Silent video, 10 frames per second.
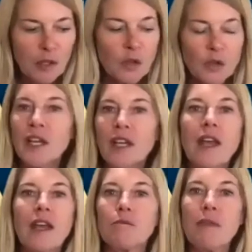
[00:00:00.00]
don't look
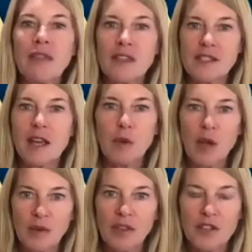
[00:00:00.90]
at men the same
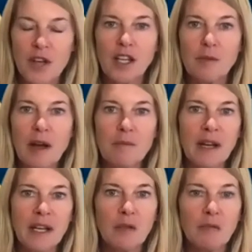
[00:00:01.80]
way when they're talking about
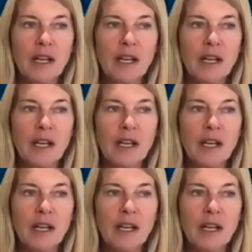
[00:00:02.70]
money.